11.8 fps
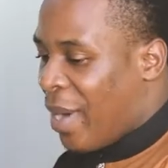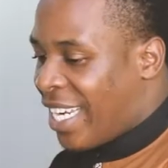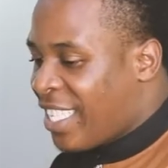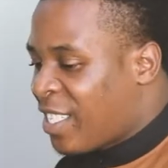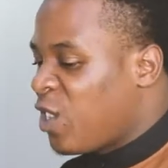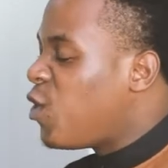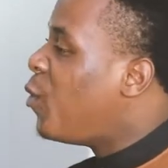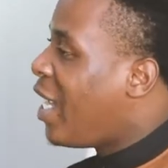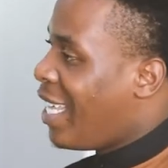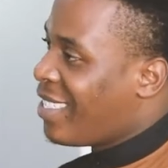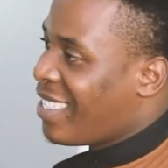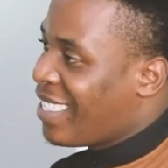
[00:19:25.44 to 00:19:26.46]
but its
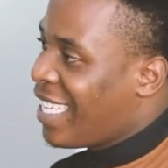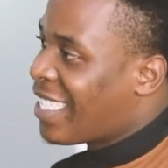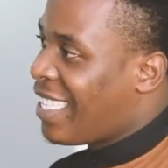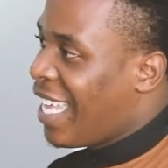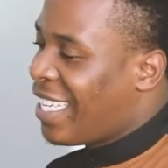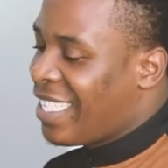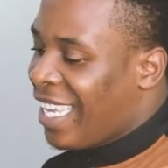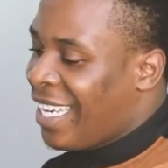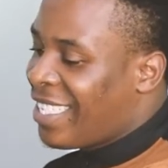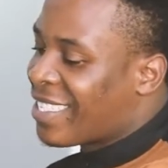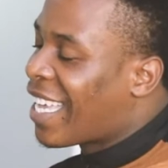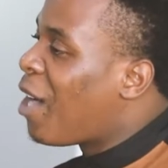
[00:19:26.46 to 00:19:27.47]
newness is just that
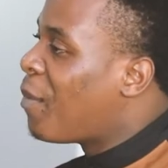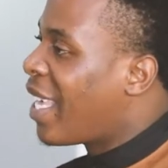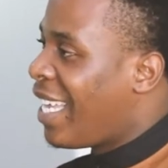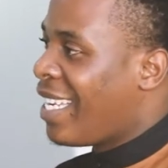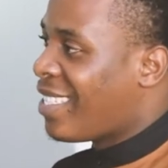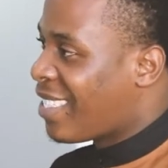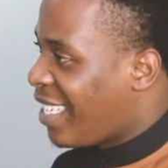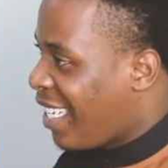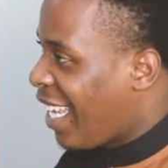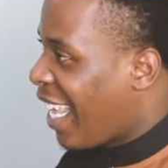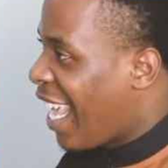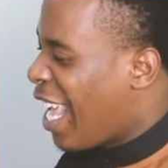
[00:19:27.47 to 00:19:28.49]
it is coming in a
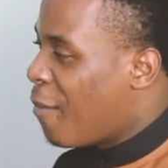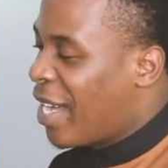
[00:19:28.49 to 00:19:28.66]
certain year,